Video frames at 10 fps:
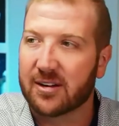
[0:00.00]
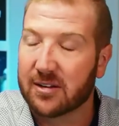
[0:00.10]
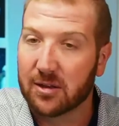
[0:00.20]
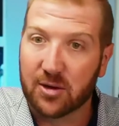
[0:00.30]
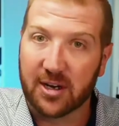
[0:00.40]

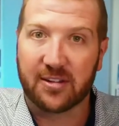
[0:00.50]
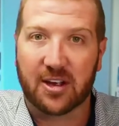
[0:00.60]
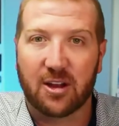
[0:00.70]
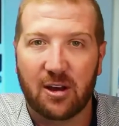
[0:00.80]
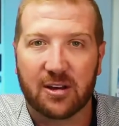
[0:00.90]
looking at the
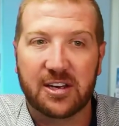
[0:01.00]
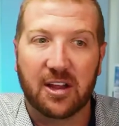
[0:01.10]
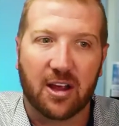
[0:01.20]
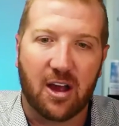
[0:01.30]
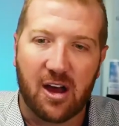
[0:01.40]
clock and you're
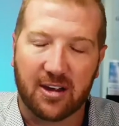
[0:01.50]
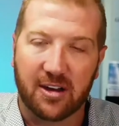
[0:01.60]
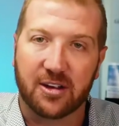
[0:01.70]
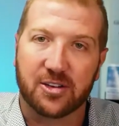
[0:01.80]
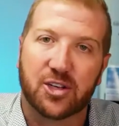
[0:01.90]
like, oh, I've
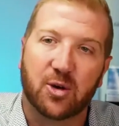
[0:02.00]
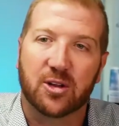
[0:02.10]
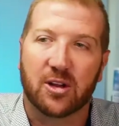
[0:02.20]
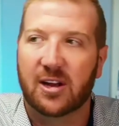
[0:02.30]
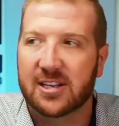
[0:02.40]
only got 2
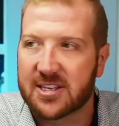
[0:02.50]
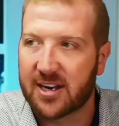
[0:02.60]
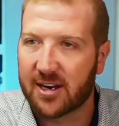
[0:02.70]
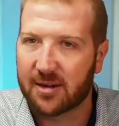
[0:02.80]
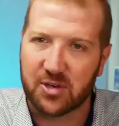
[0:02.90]
more clients
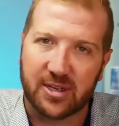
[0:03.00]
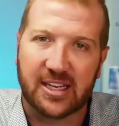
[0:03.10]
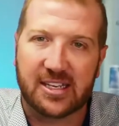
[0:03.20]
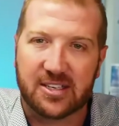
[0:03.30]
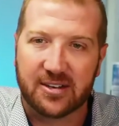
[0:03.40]
and I'm doing
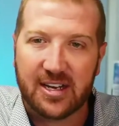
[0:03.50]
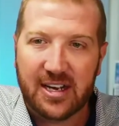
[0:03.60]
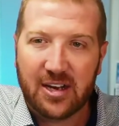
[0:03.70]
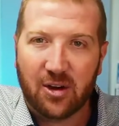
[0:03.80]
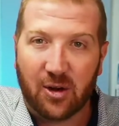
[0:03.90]
this,
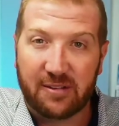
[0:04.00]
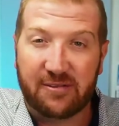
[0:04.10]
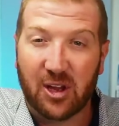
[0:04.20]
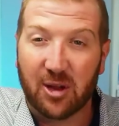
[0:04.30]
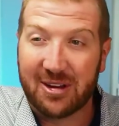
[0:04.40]
or you
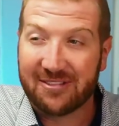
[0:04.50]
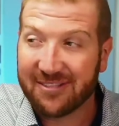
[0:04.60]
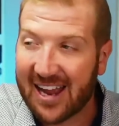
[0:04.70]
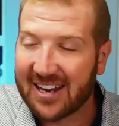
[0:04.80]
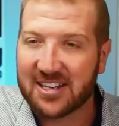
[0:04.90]
feel a bit
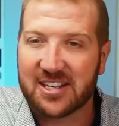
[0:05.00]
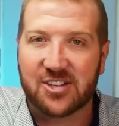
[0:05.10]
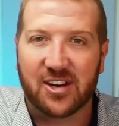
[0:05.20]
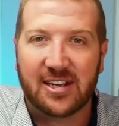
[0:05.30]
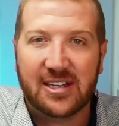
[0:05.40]
flat,
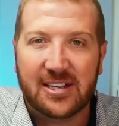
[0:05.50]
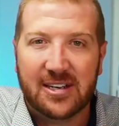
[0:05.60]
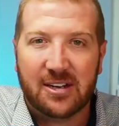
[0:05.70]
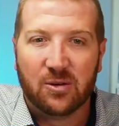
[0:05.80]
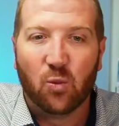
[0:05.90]
etc.,
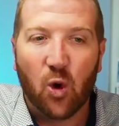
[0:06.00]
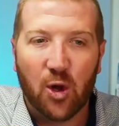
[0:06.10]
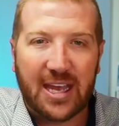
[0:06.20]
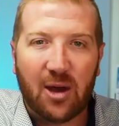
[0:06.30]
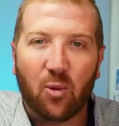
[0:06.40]

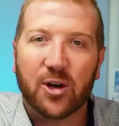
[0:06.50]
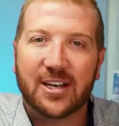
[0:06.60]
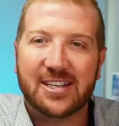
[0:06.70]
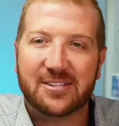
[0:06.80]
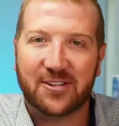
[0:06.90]
work out what
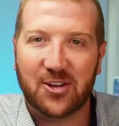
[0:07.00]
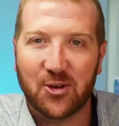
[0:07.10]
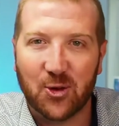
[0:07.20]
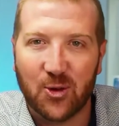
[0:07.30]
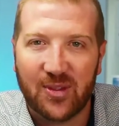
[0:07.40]
it is for
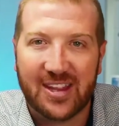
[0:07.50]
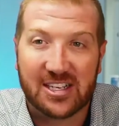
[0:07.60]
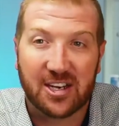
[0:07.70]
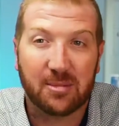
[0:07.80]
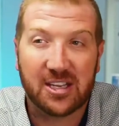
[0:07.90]
you that's
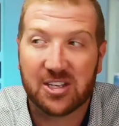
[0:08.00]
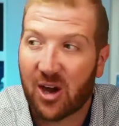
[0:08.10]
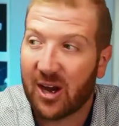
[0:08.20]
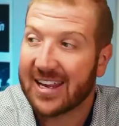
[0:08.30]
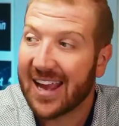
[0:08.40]
going to be the
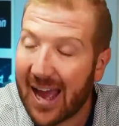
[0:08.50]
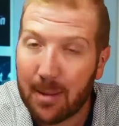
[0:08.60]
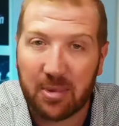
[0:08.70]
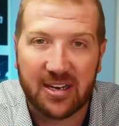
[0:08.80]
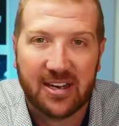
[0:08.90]
tiny
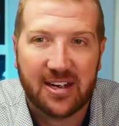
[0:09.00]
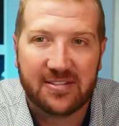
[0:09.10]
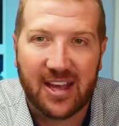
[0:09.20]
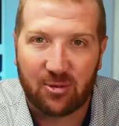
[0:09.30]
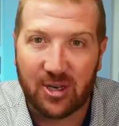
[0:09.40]
habit
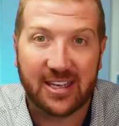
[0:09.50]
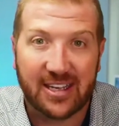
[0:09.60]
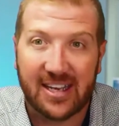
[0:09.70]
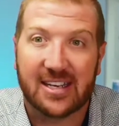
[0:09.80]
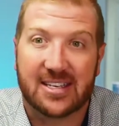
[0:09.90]
that really
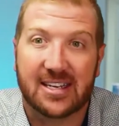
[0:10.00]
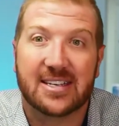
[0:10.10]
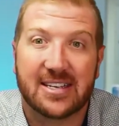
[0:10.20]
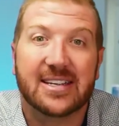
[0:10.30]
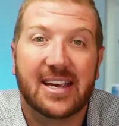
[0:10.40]
kicks things
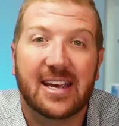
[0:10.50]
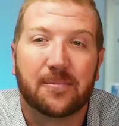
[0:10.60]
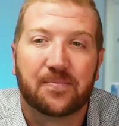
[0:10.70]
into gear.